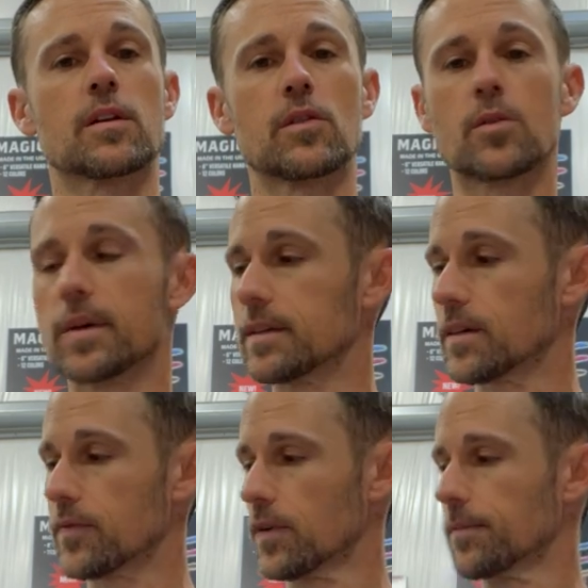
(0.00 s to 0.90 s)
a little bit
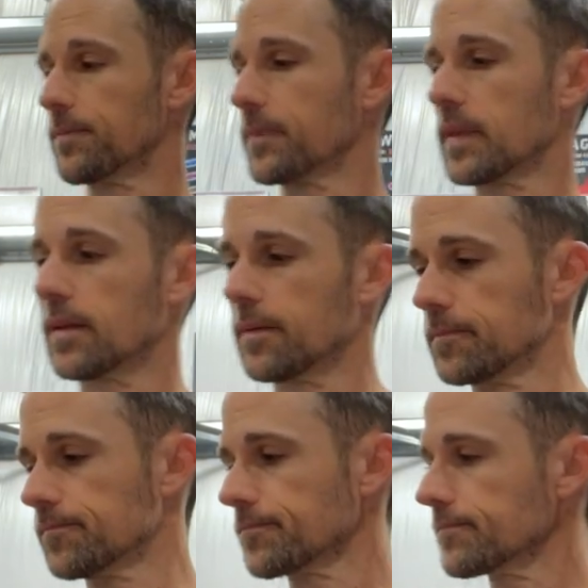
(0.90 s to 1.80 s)
different,
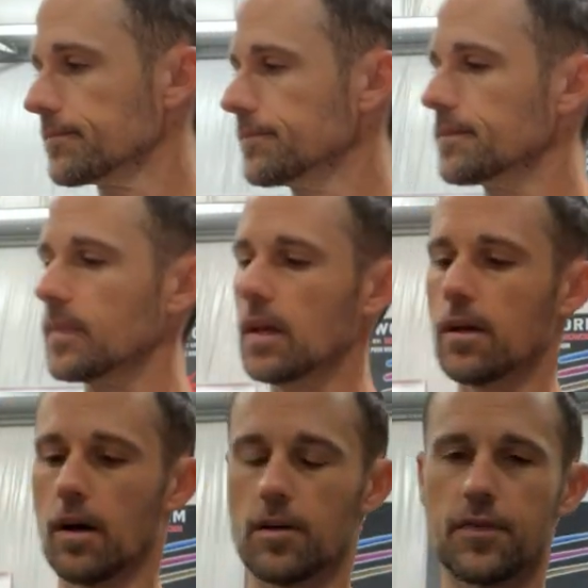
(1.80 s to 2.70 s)

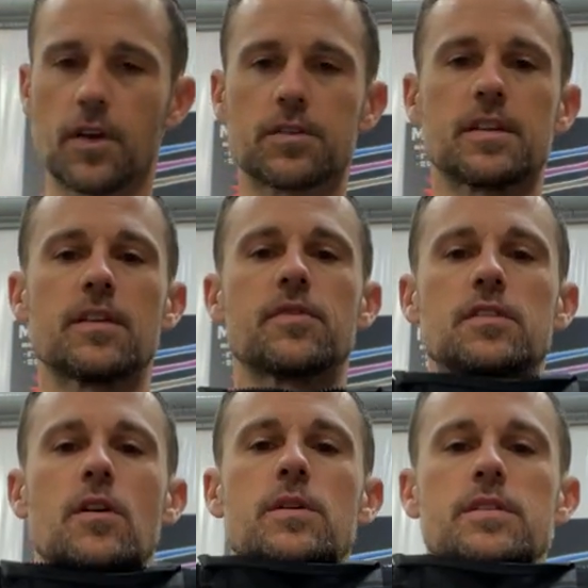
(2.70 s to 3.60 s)
Failsafe is
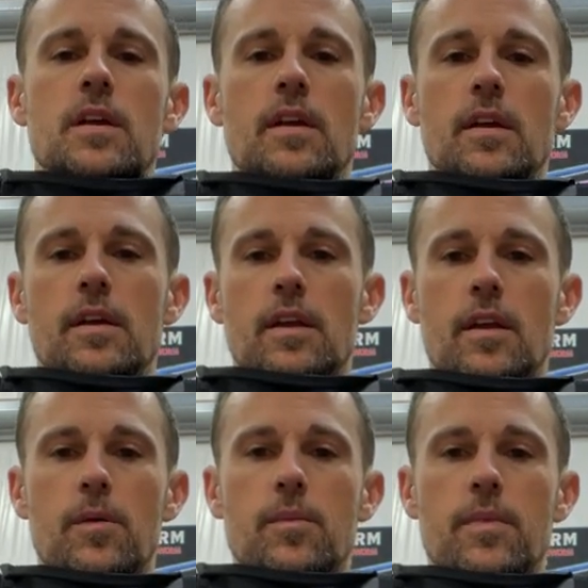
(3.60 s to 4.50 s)
always, you
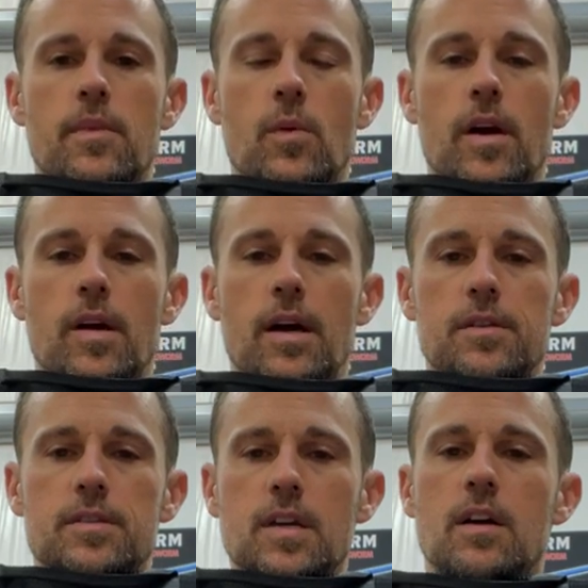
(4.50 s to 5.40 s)
know, the
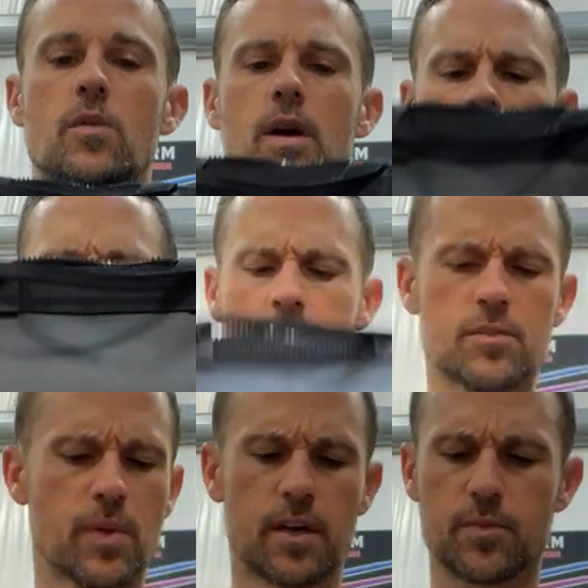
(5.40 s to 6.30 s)
warehouse, Tackle Warehouse,
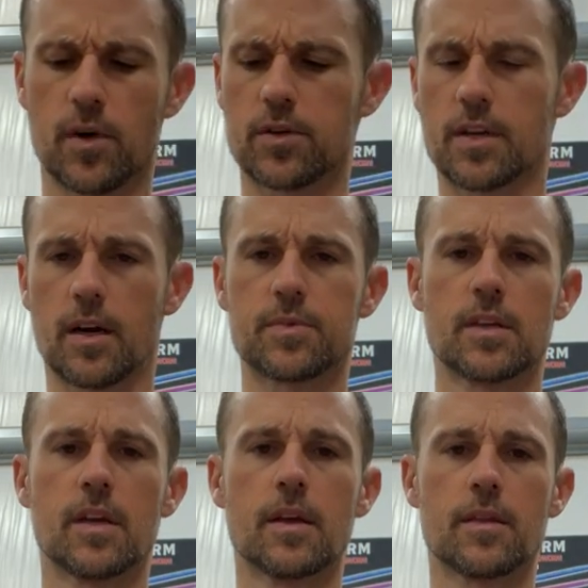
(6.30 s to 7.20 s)
Bass Pro Shops,
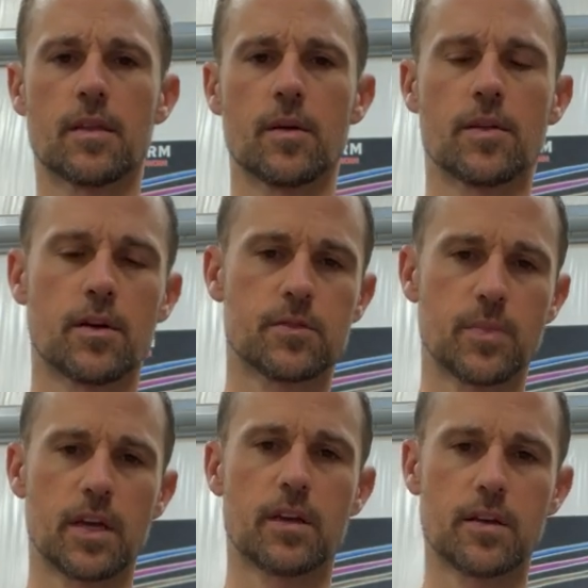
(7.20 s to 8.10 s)
those
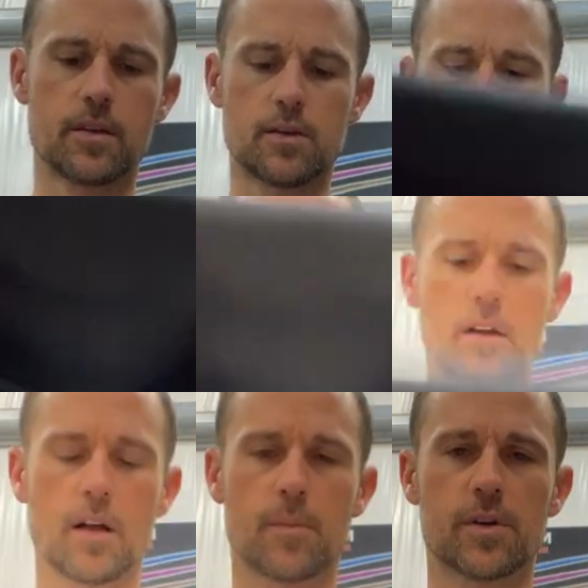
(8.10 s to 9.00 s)
big
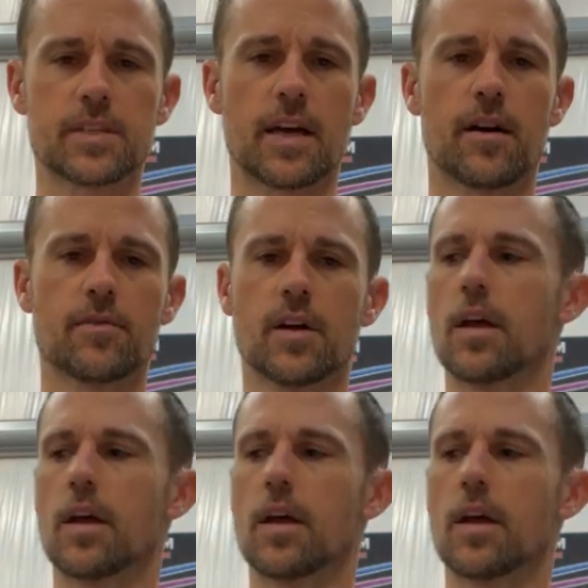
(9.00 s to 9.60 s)
conglomerates have